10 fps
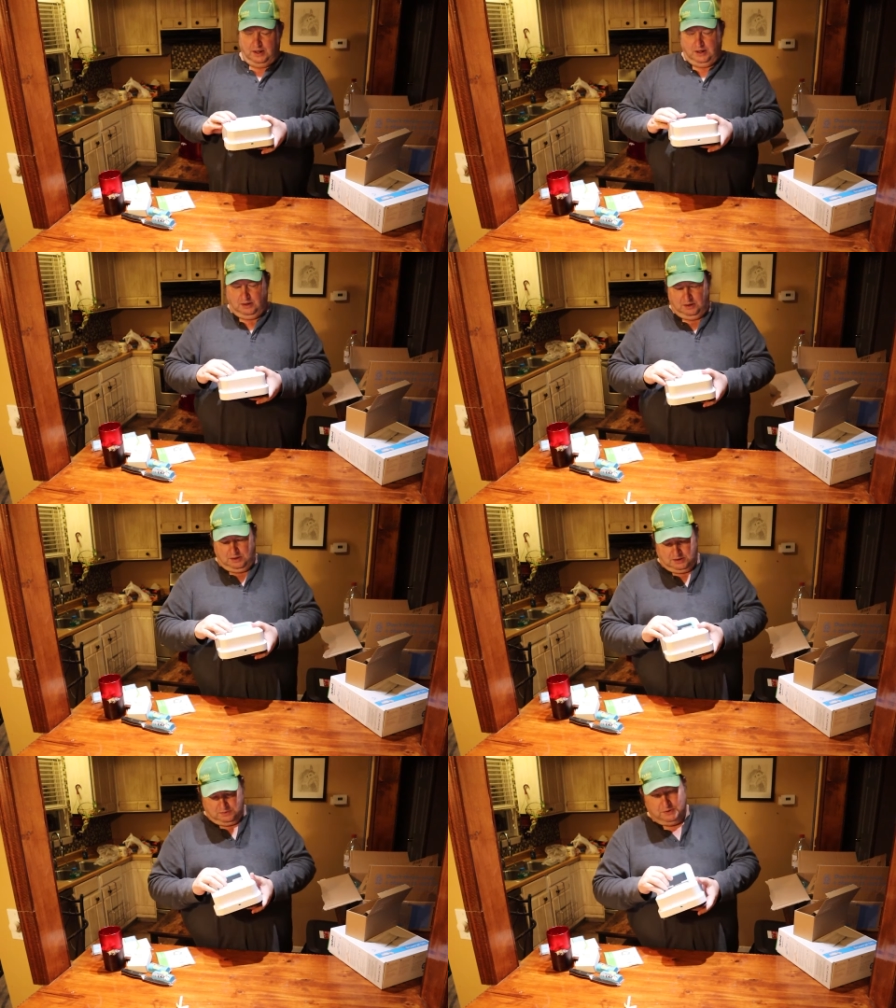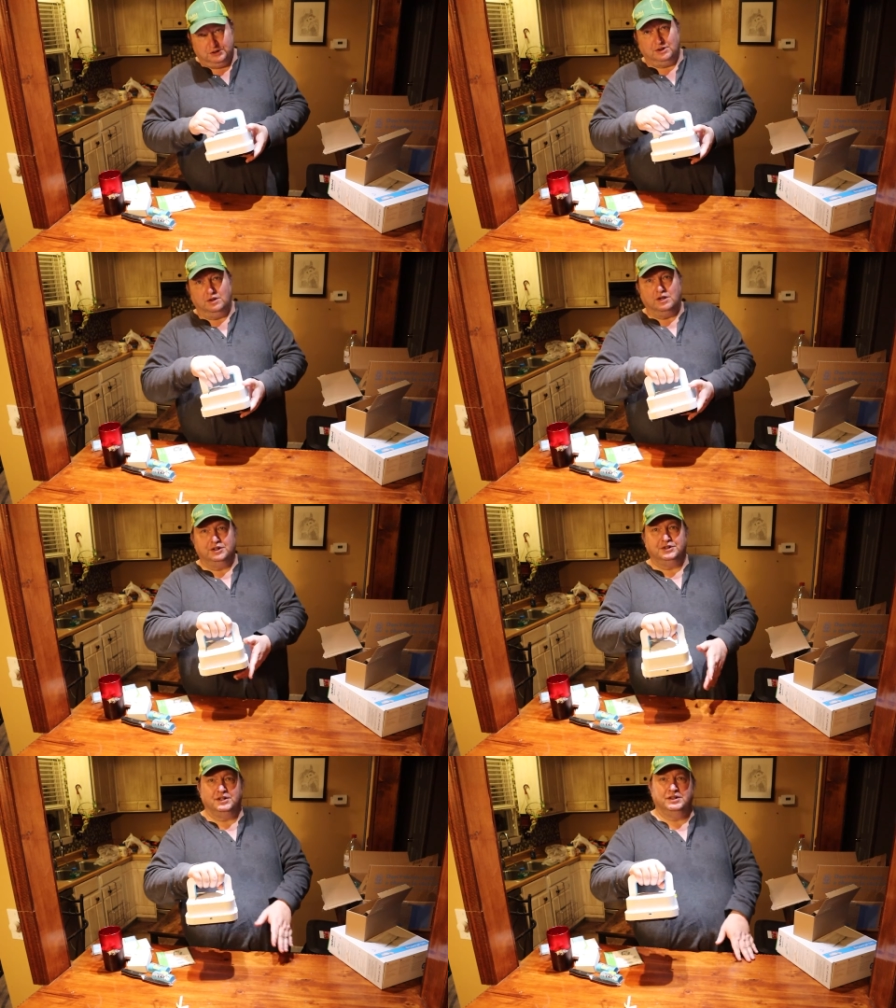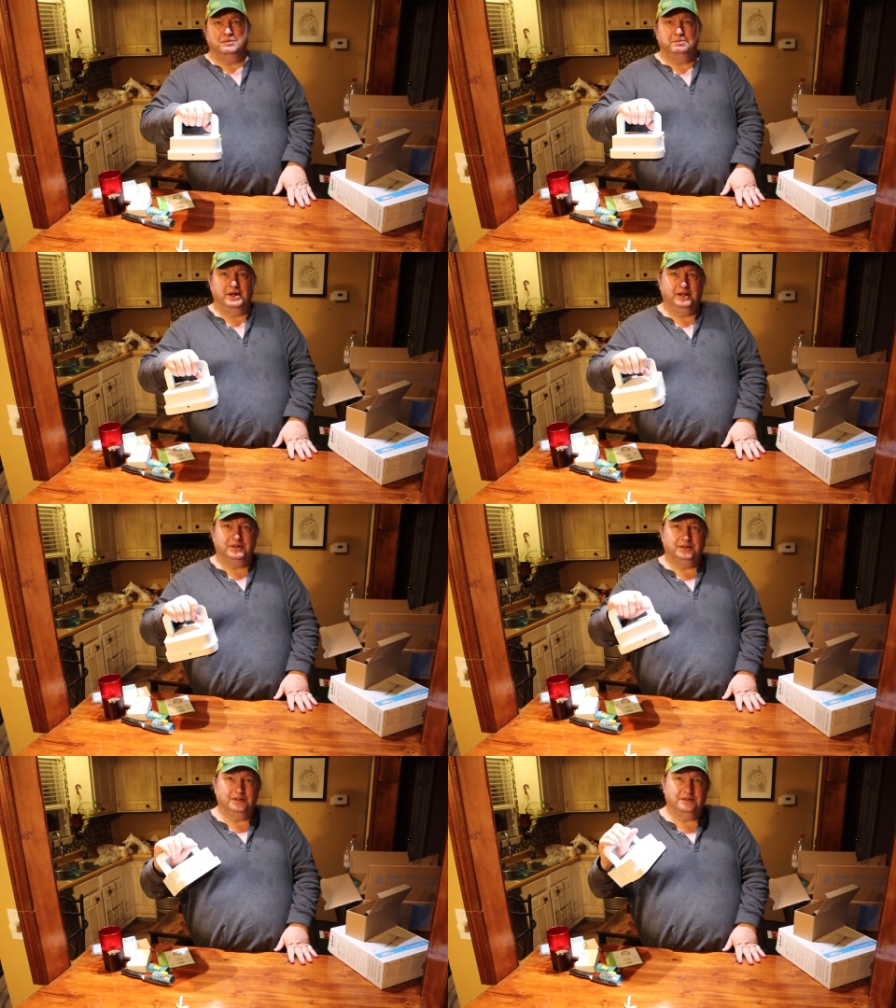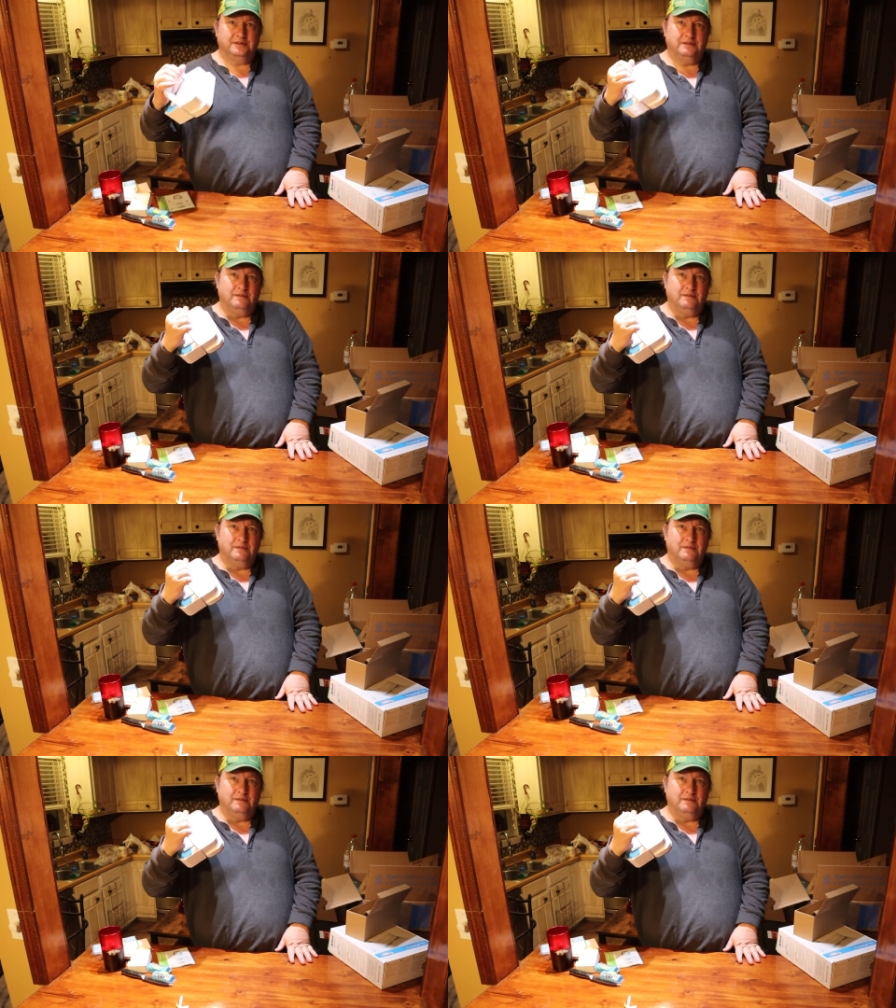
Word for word: it looks much larger in the pictures.